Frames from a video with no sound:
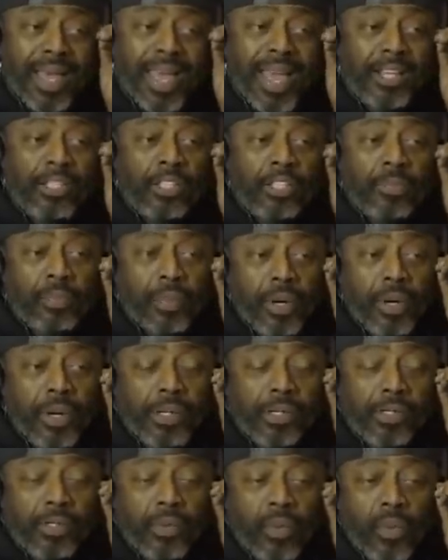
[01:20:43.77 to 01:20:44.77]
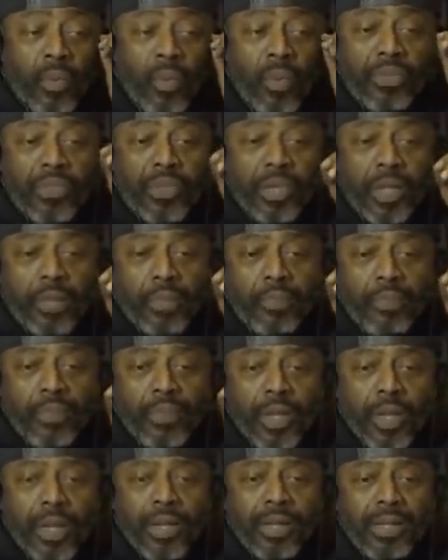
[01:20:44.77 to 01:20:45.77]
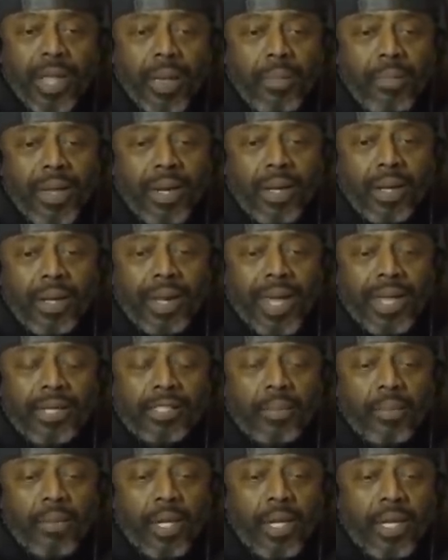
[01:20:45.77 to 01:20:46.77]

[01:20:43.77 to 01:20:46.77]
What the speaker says: experience with him that meant a lot to me.